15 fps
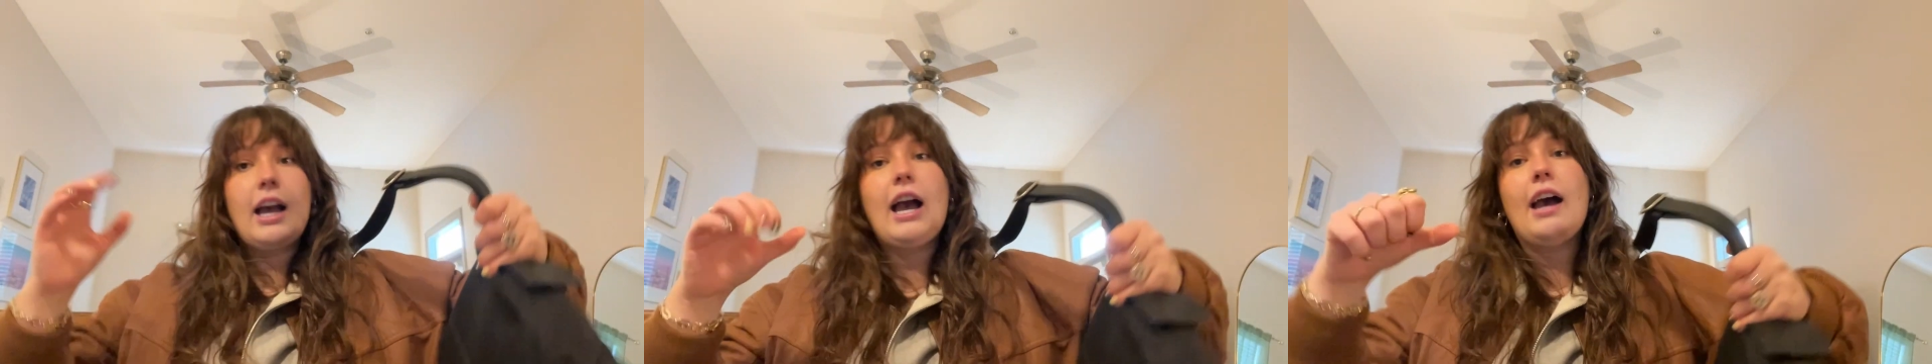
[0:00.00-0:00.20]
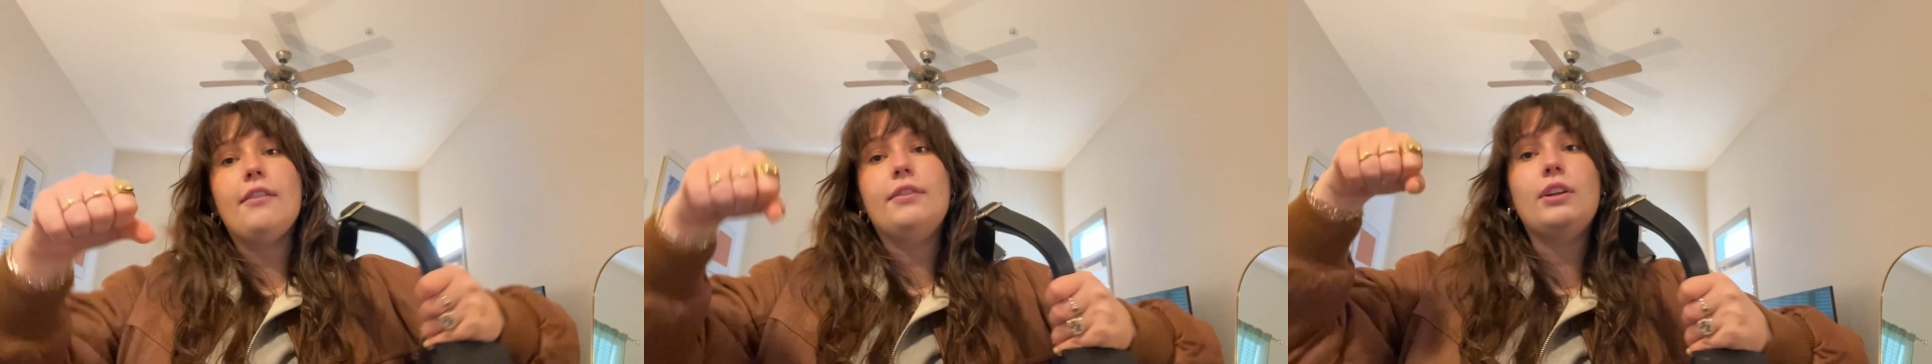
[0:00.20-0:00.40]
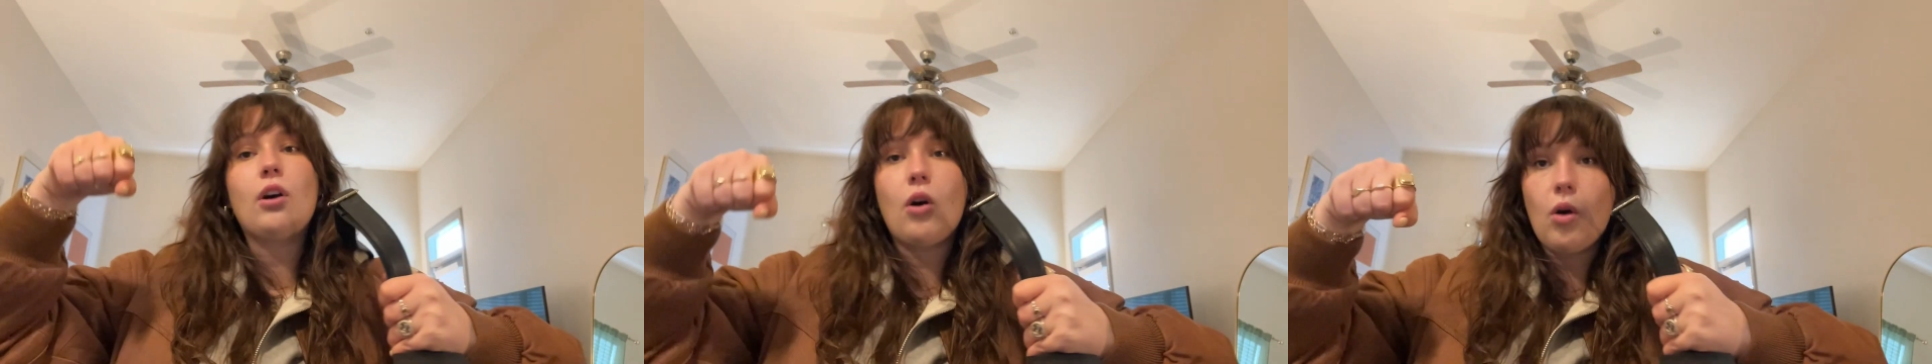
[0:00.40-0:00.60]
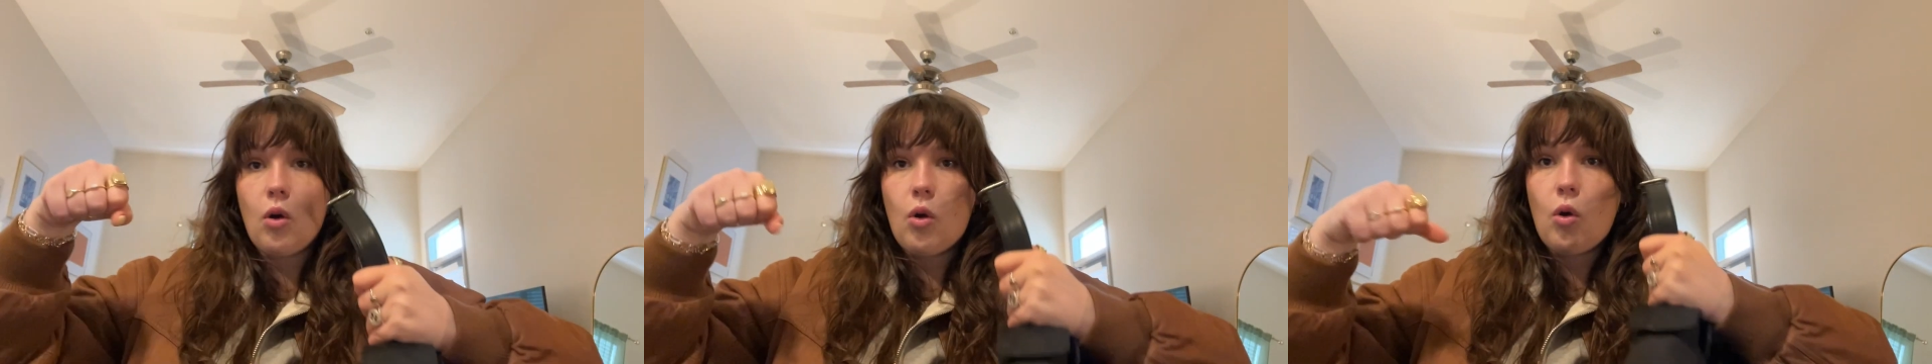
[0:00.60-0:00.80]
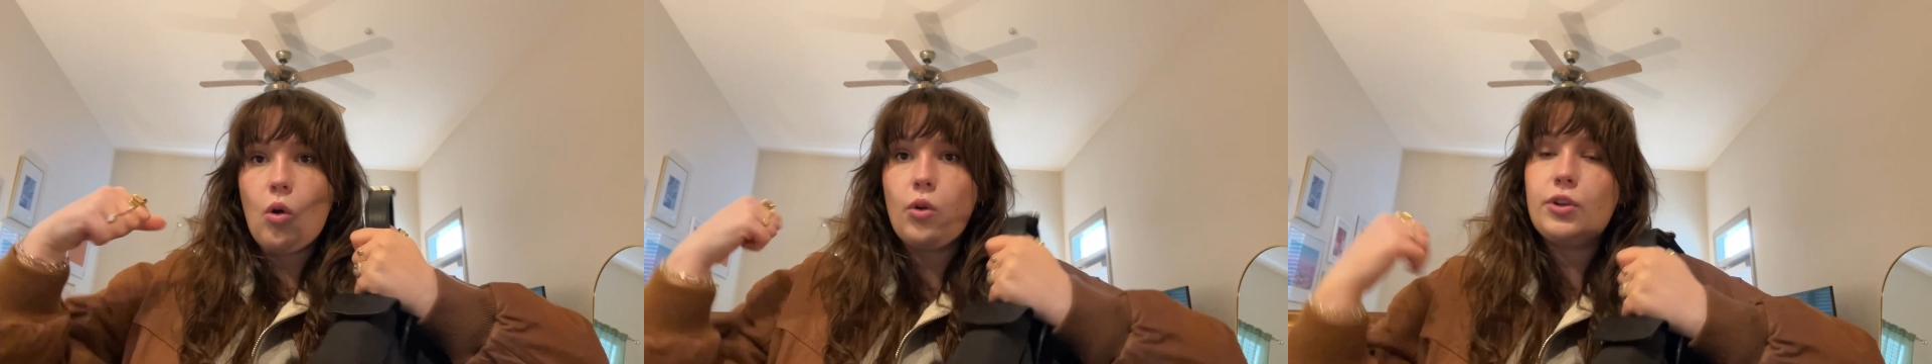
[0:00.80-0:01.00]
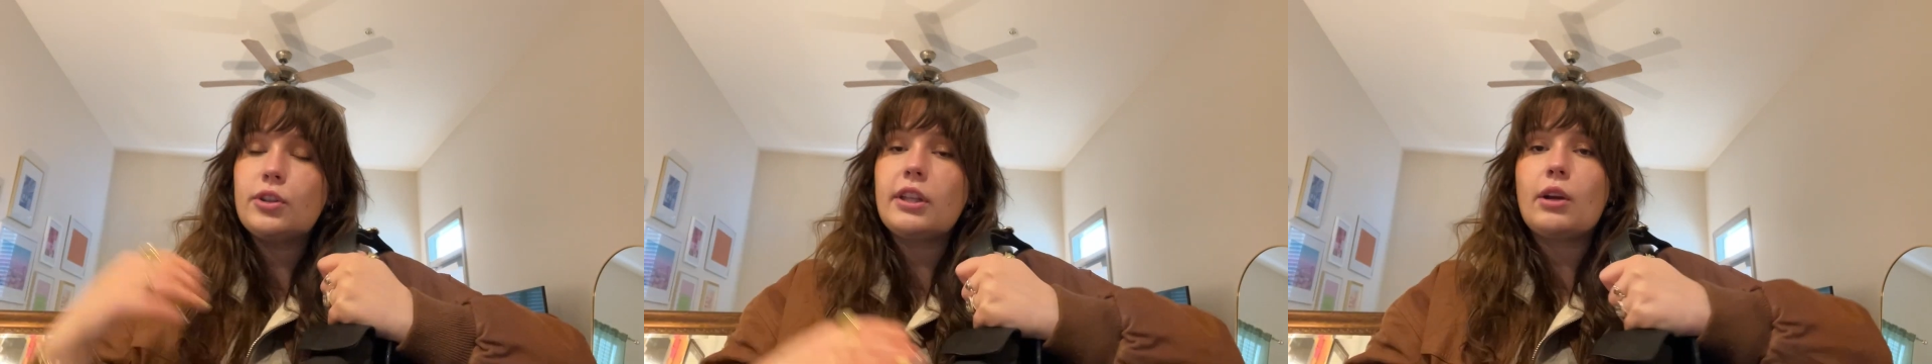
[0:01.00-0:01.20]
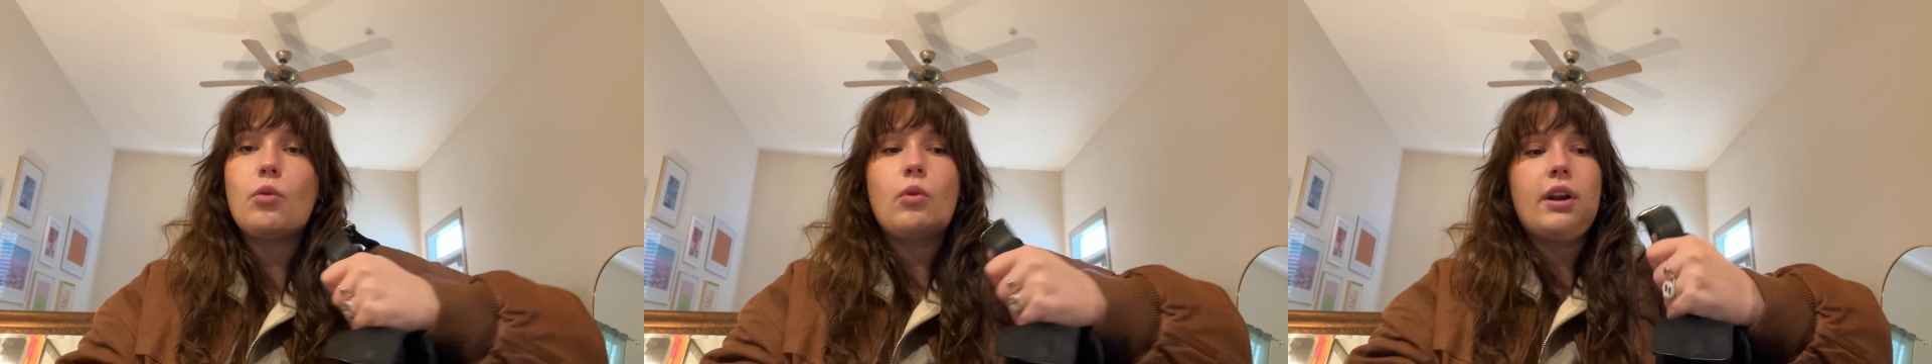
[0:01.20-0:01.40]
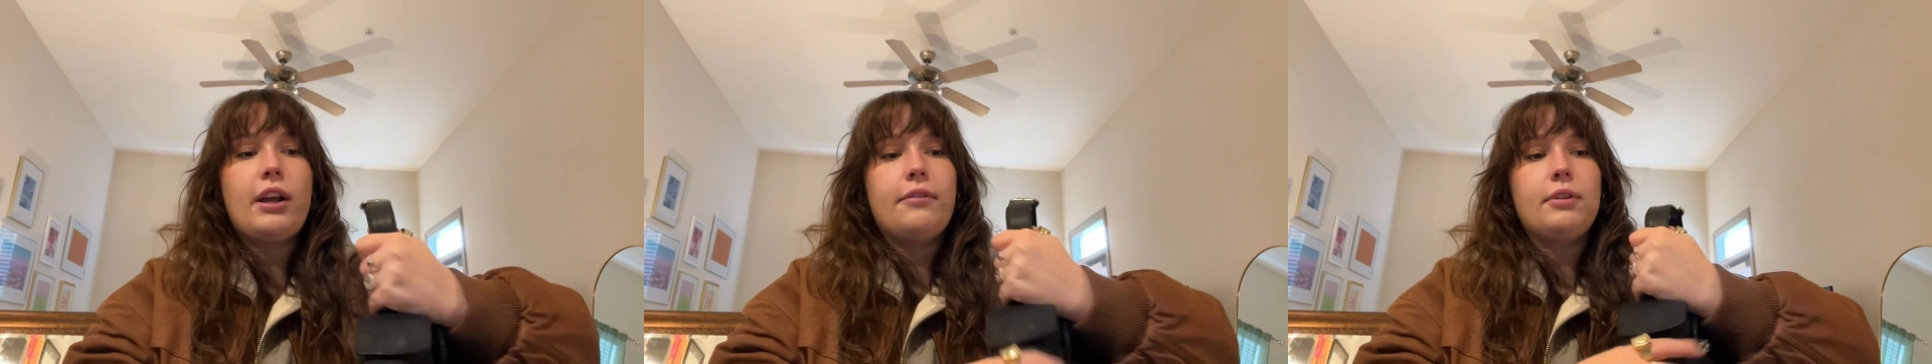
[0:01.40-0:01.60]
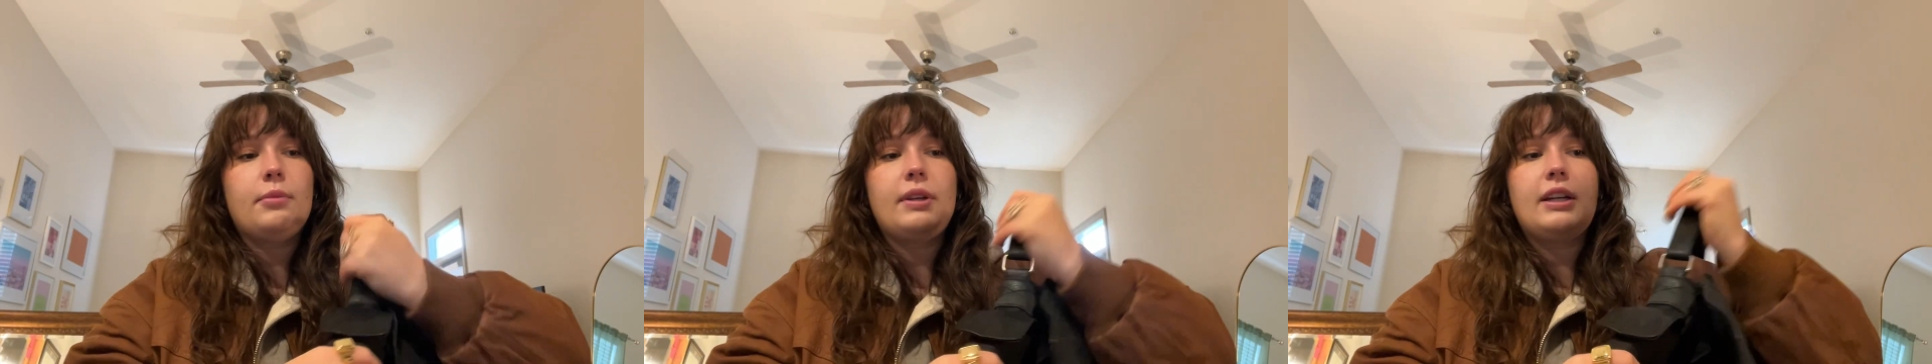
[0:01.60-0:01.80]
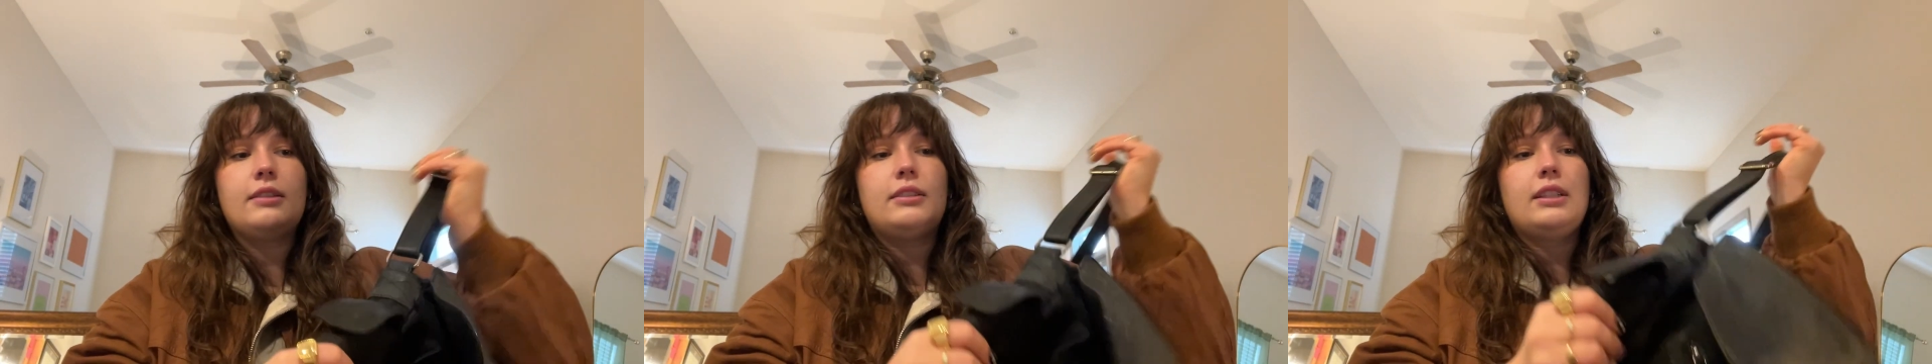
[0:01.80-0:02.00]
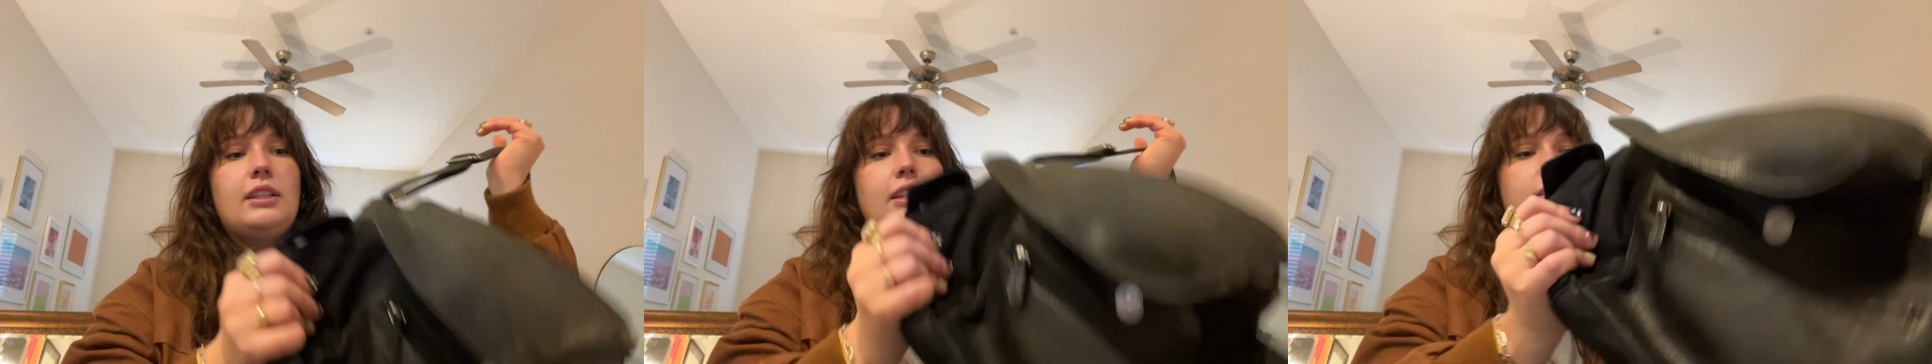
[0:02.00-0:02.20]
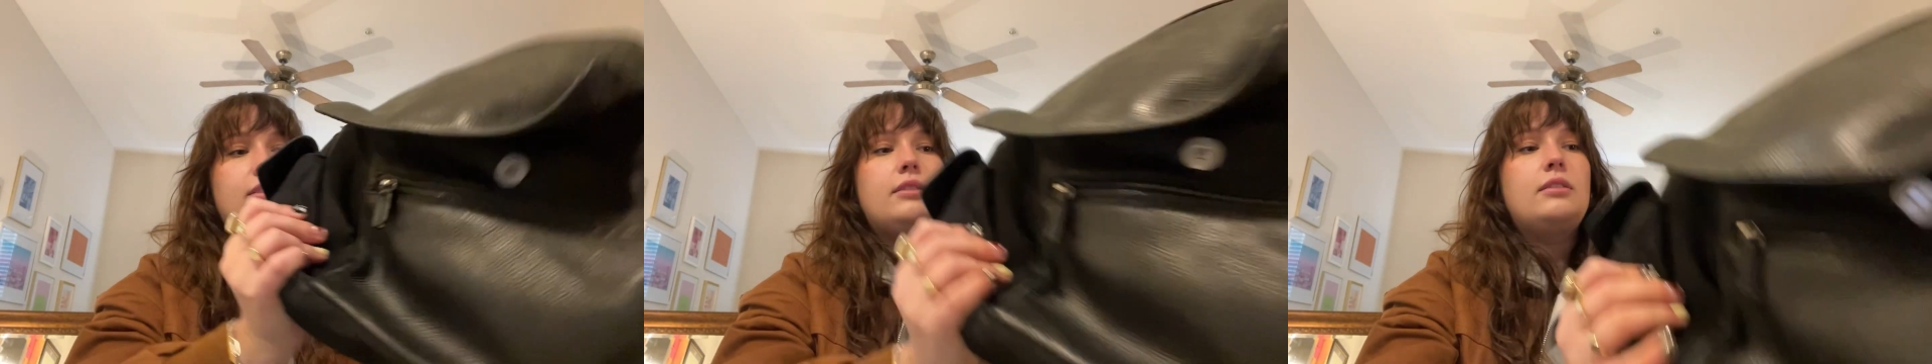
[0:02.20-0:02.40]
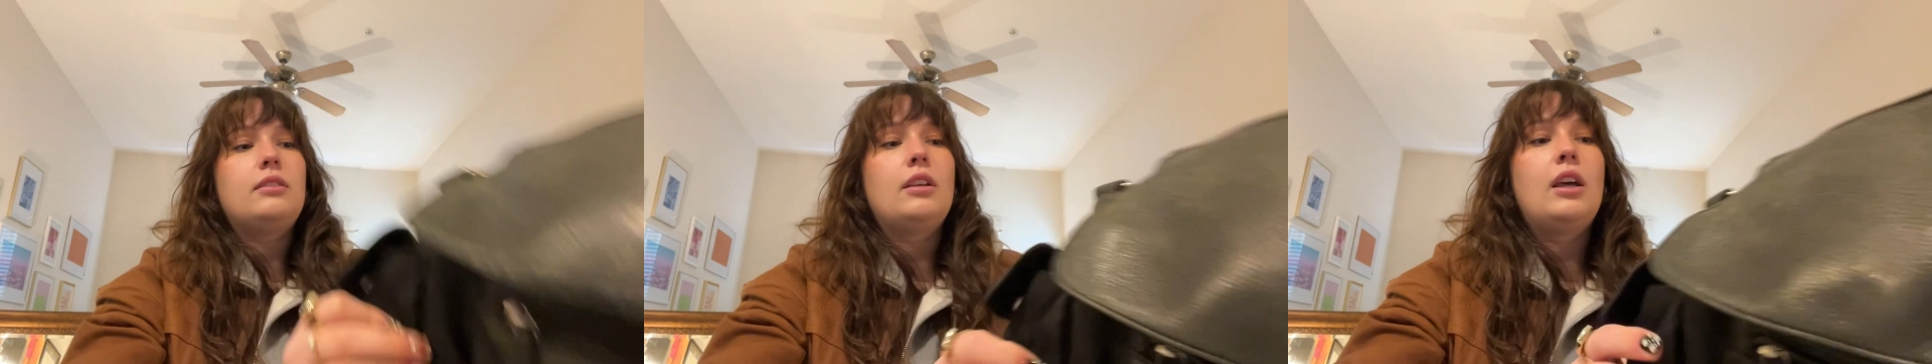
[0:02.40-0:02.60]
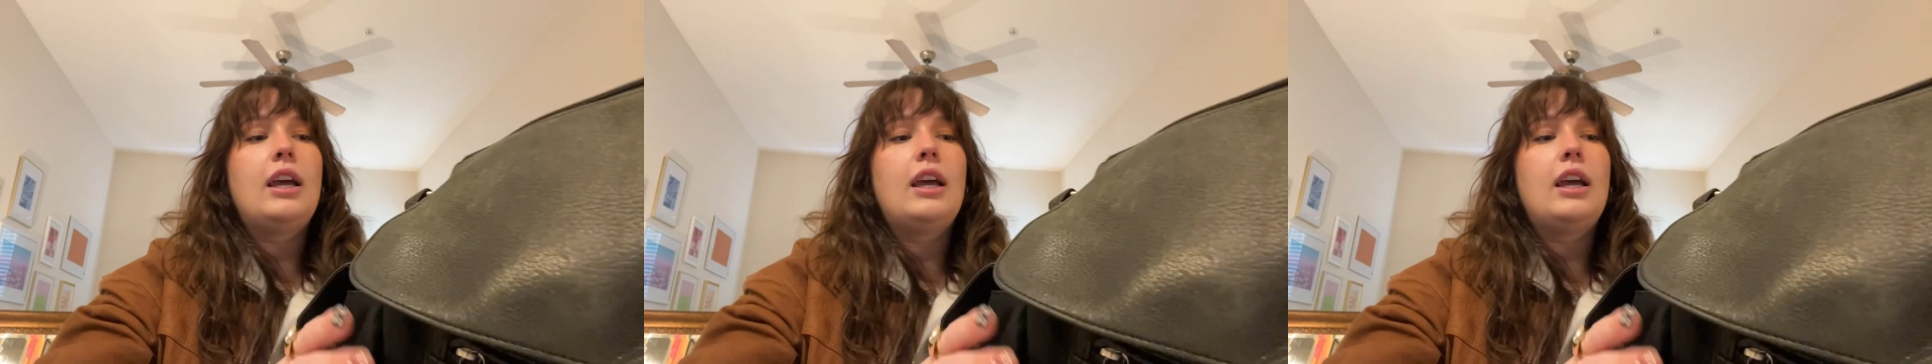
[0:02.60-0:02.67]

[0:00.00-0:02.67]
having to hold or like whatever, because it gets